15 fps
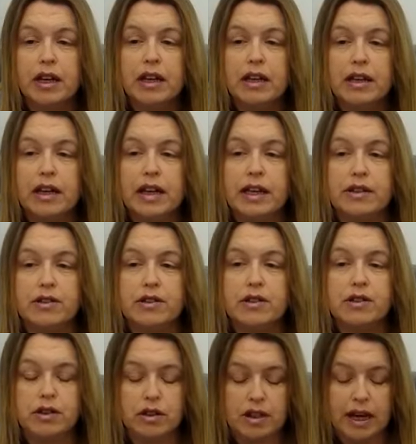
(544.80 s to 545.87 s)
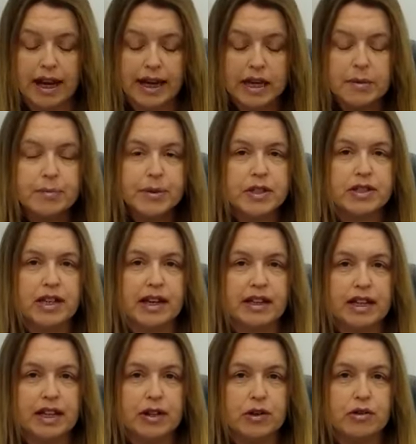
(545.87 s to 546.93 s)
It's 8%
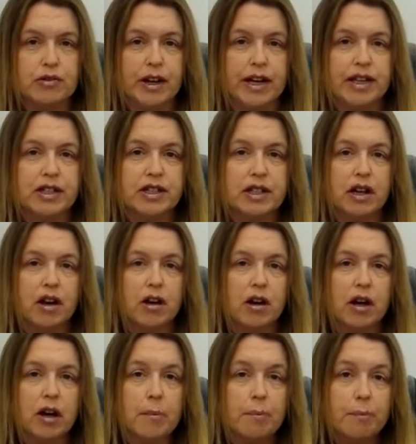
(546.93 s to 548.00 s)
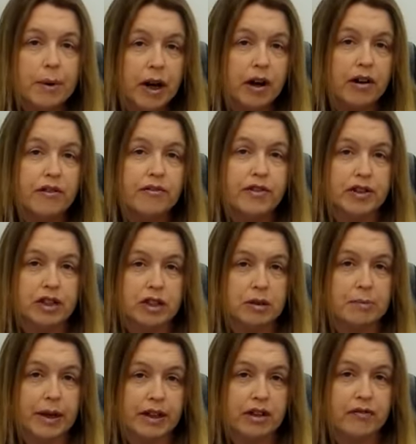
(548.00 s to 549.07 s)
interest above the
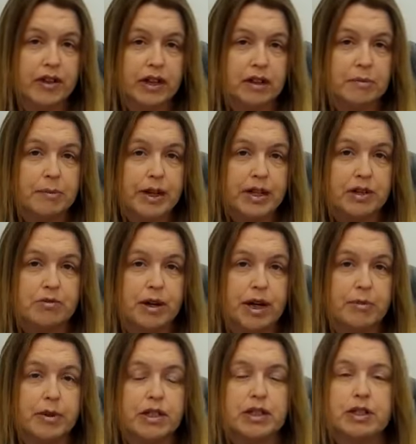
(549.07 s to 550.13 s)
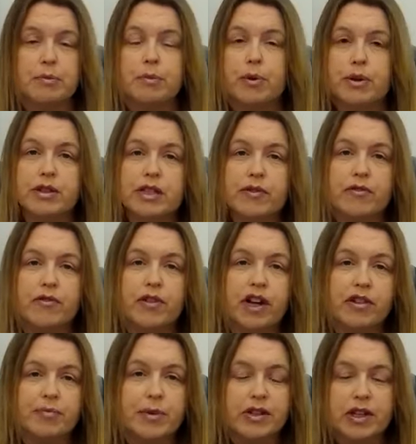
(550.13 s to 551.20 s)
Bank of England base rate, which is at
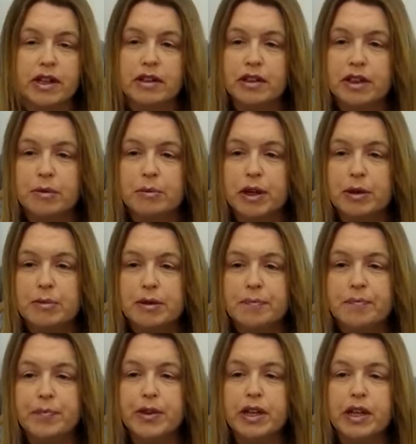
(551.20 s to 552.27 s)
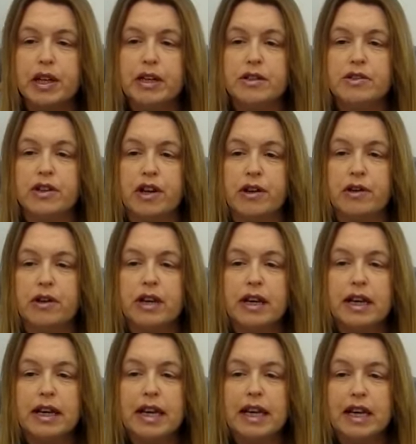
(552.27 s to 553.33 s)
0.75% at the moment. So
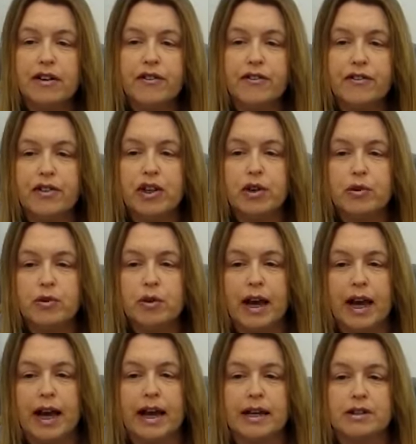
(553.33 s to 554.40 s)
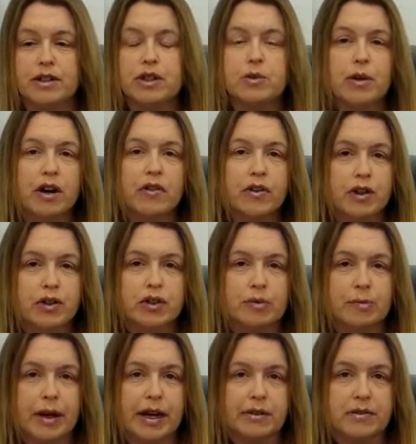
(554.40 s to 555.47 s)
if you had a
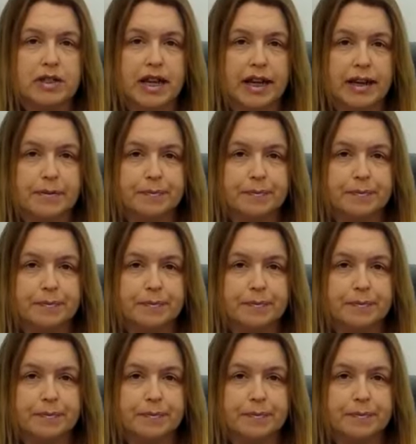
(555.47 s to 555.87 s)
£1,200 debt,